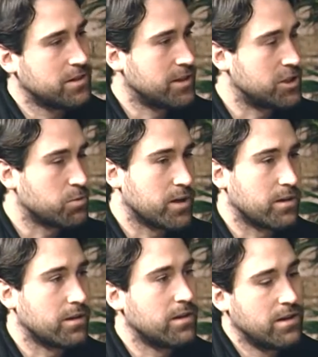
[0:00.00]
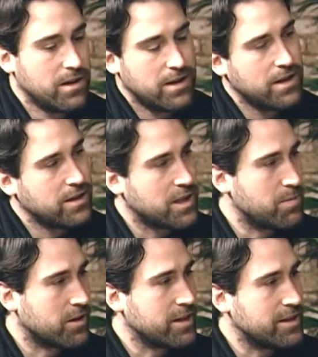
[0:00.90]
Israel, the
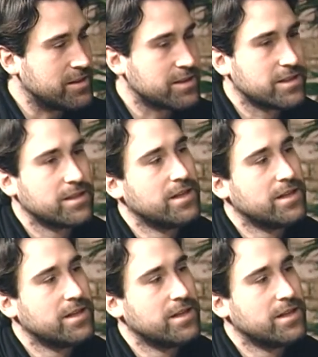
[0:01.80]
Middle East.